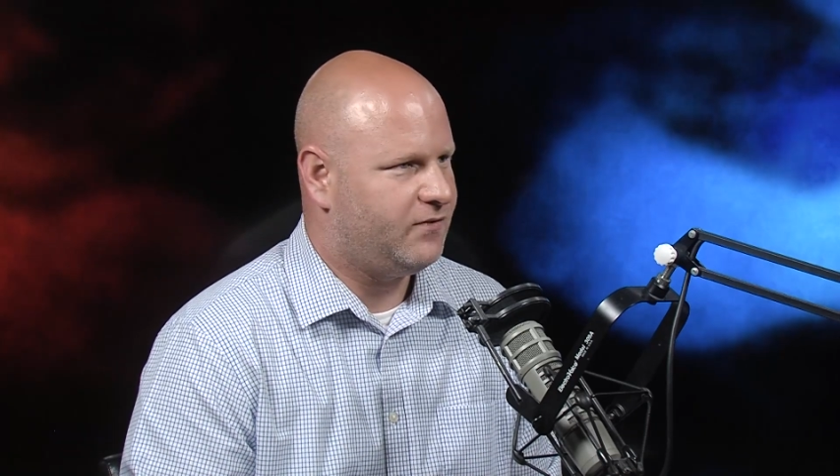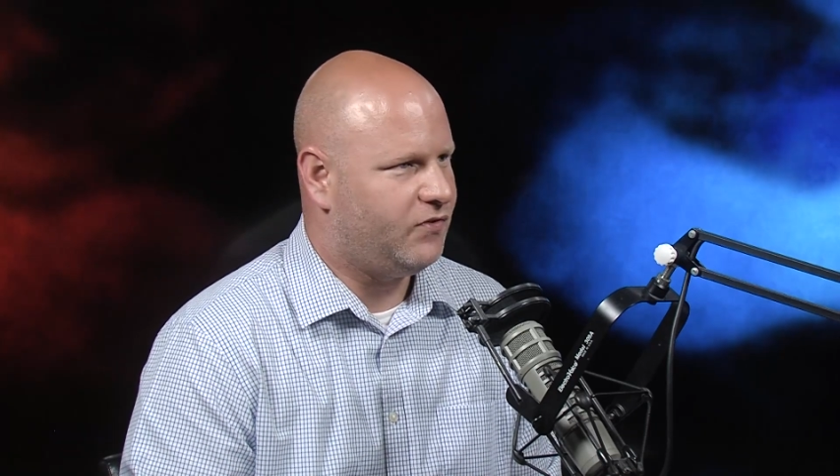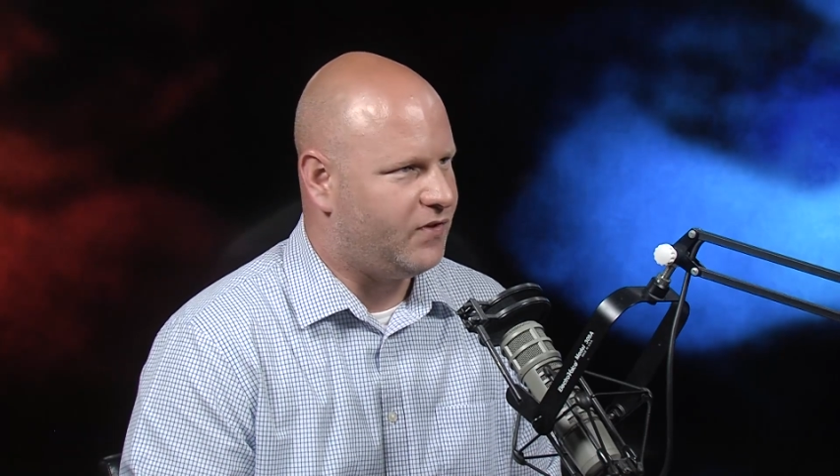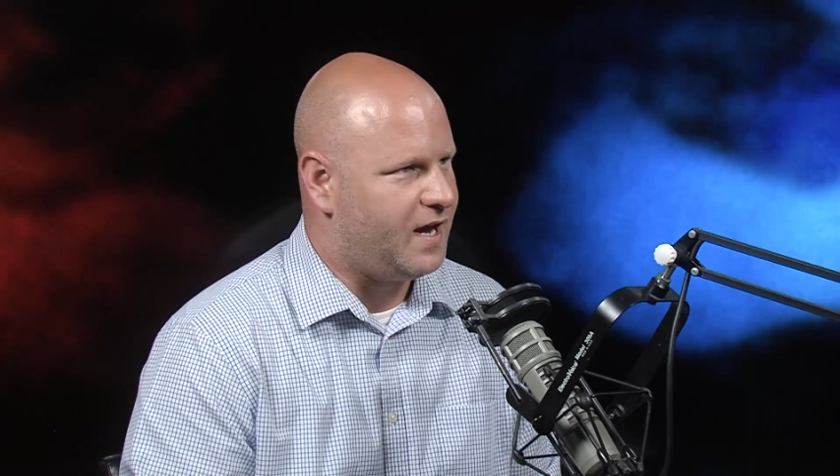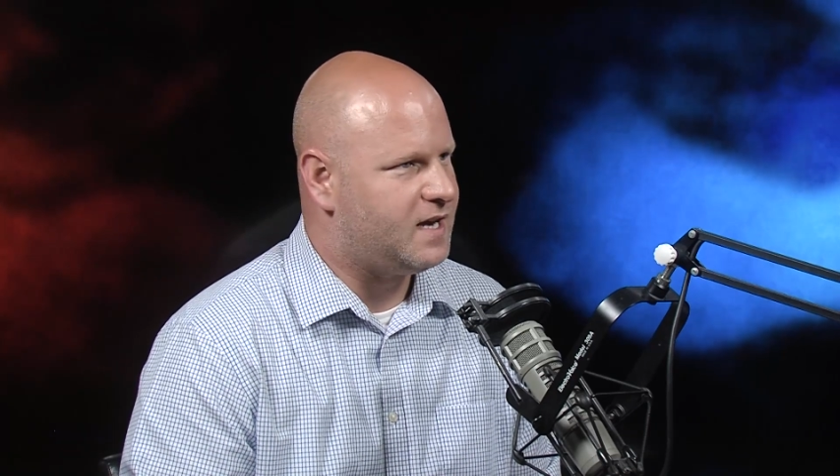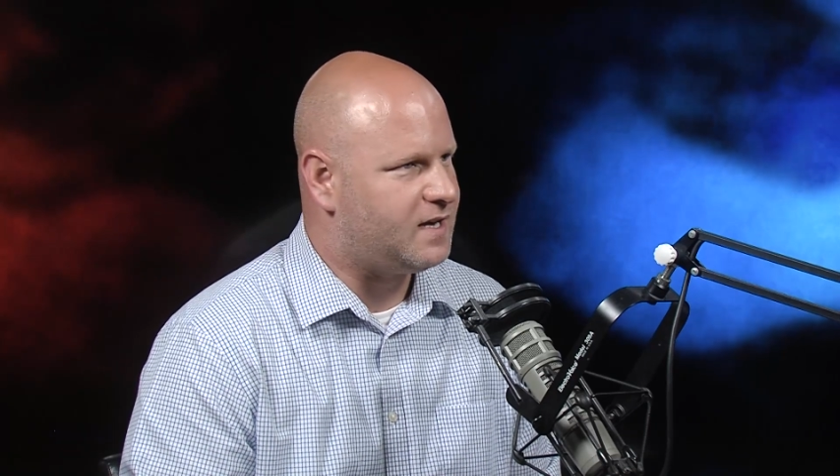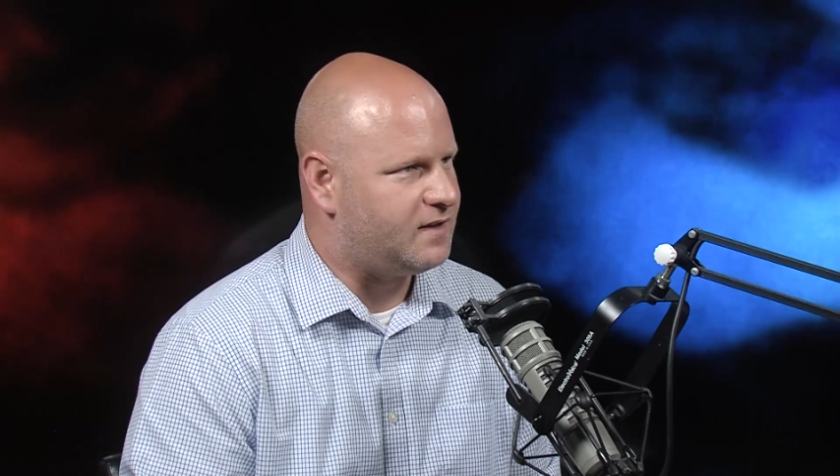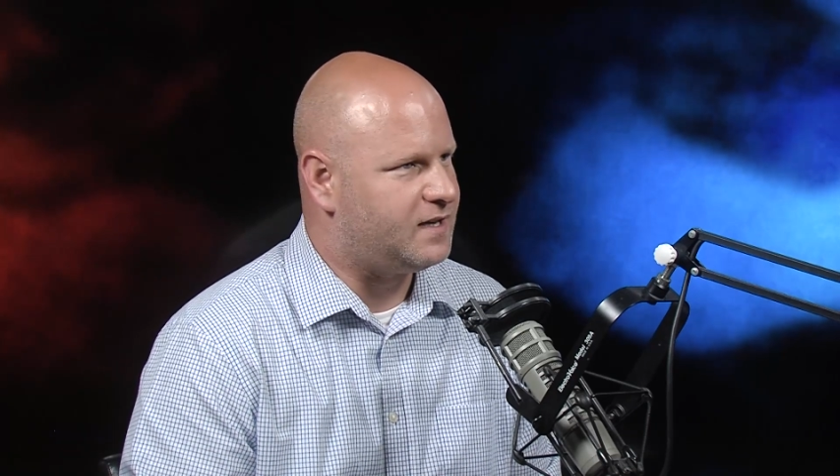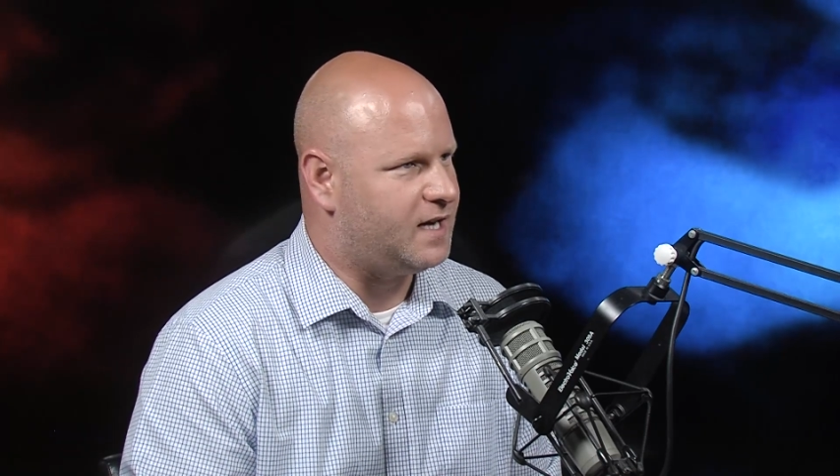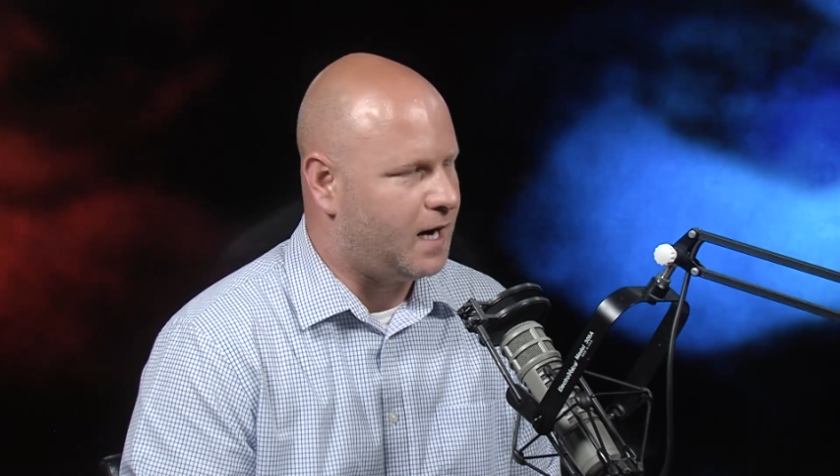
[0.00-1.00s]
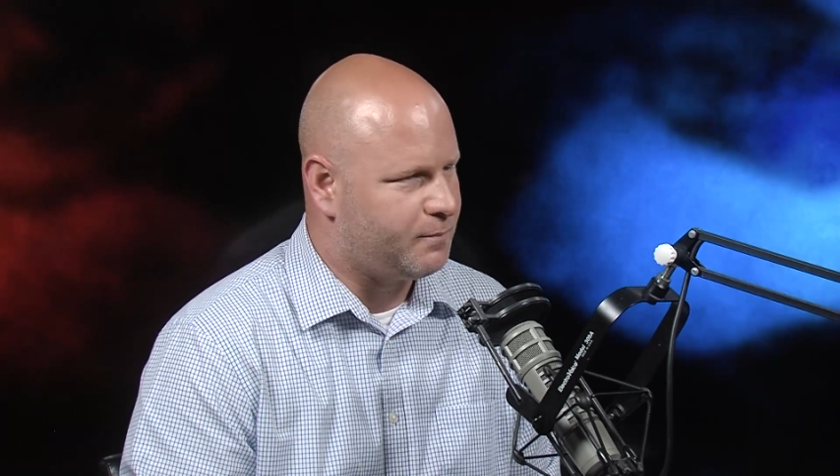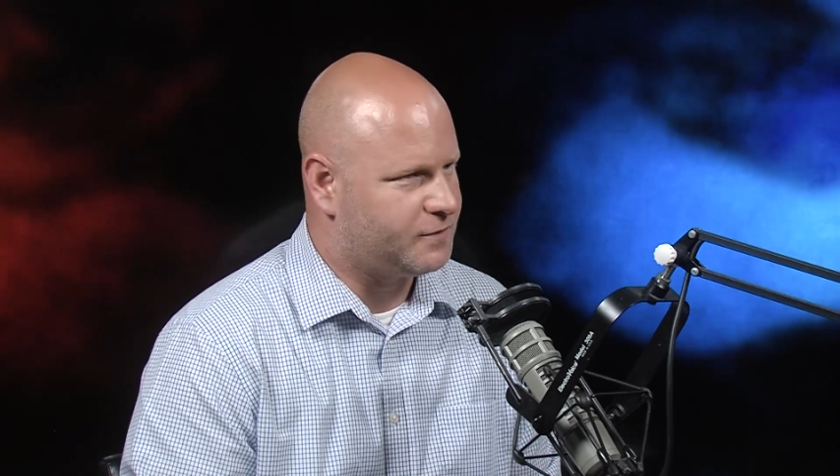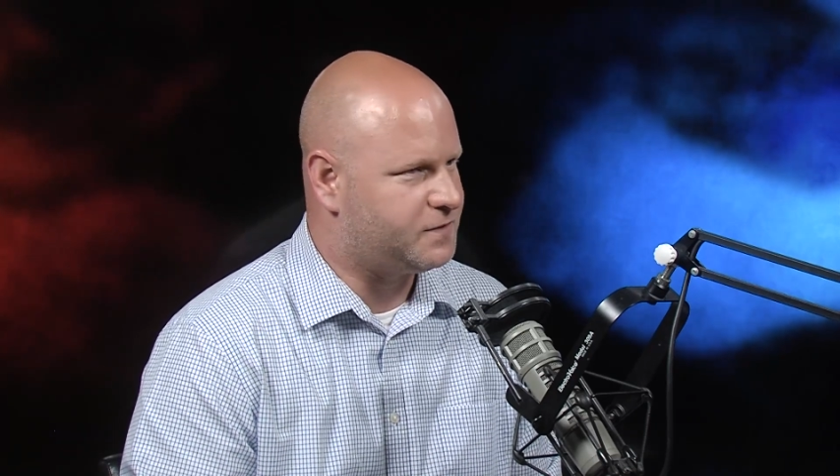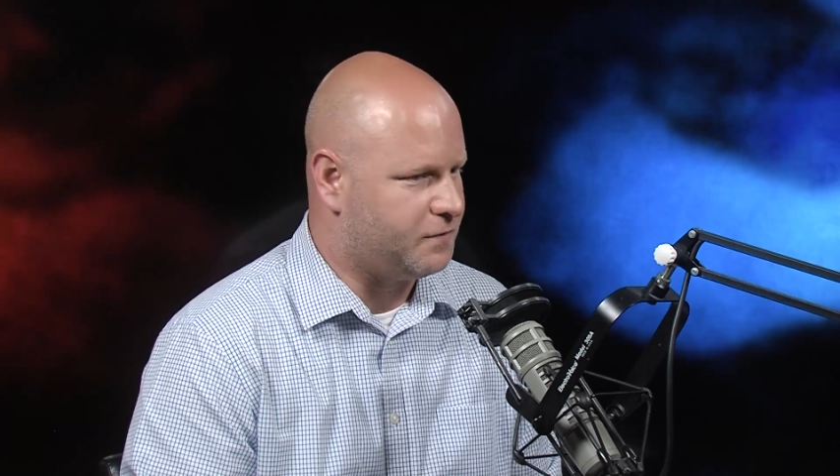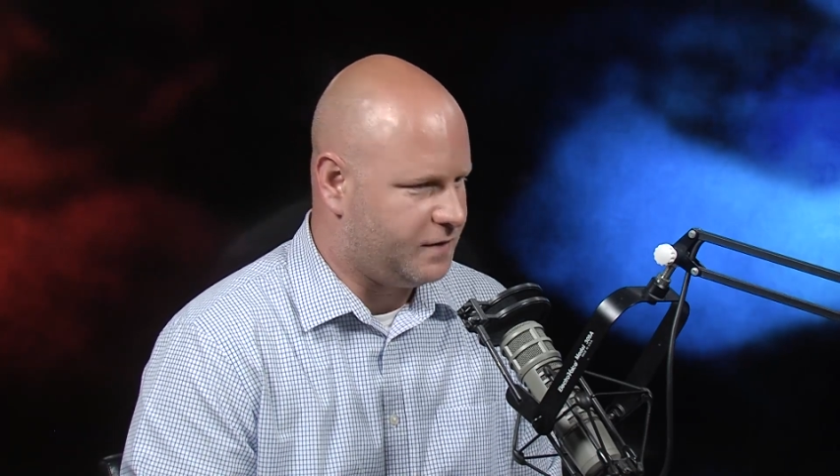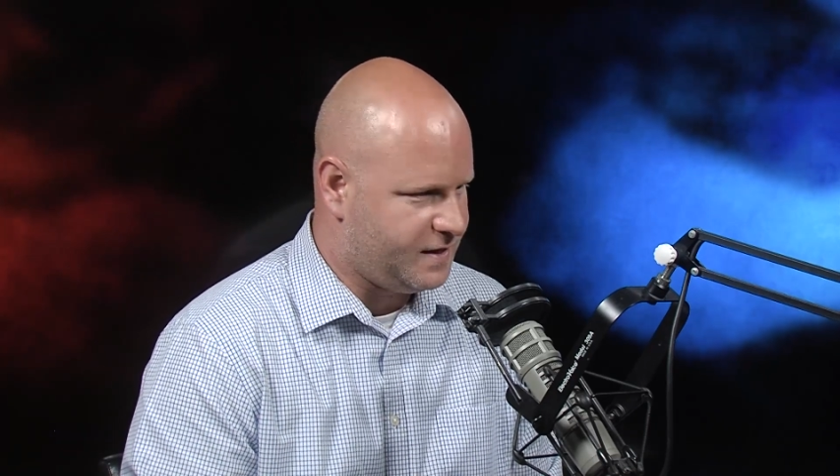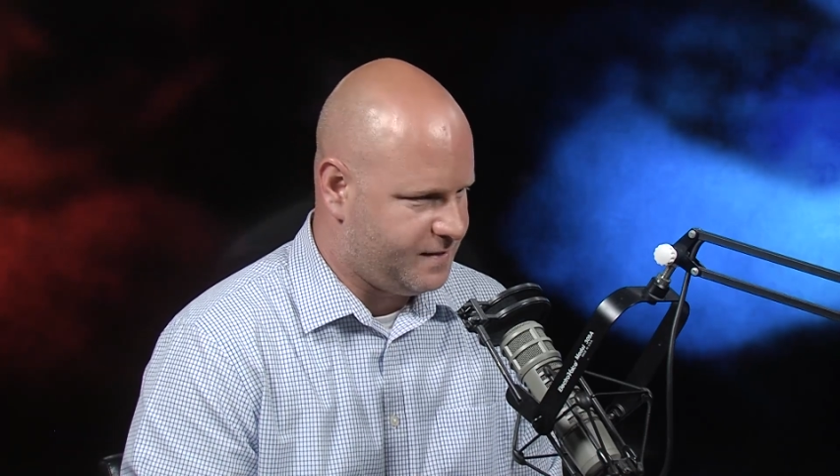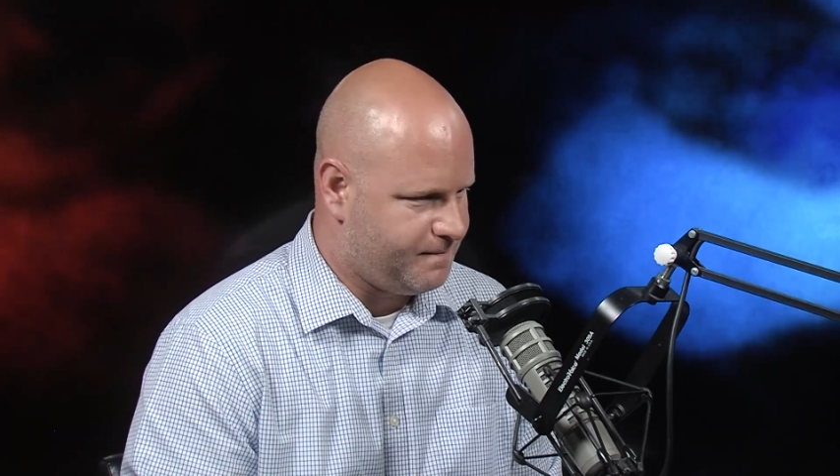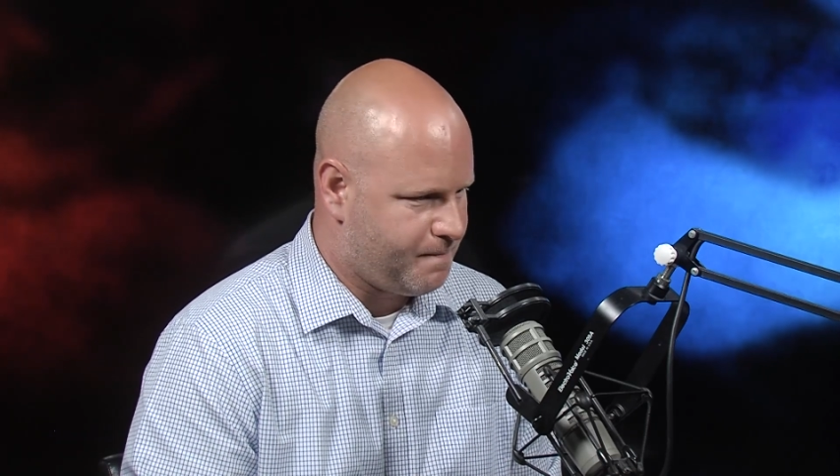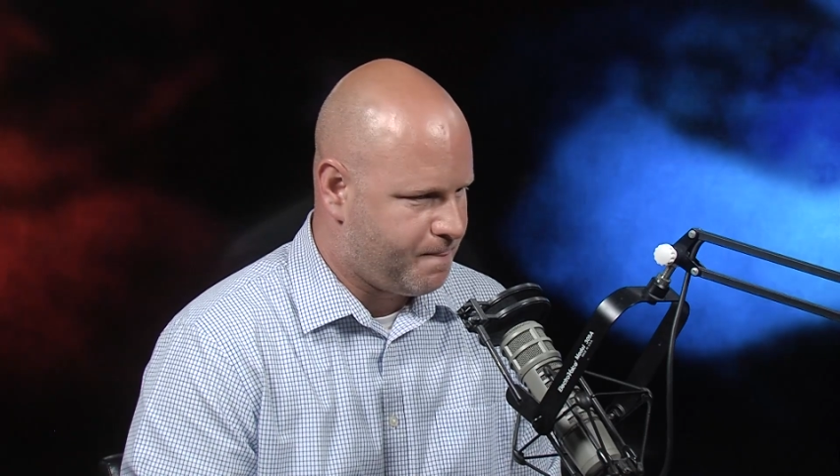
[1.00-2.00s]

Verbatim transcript: they get the opportunity.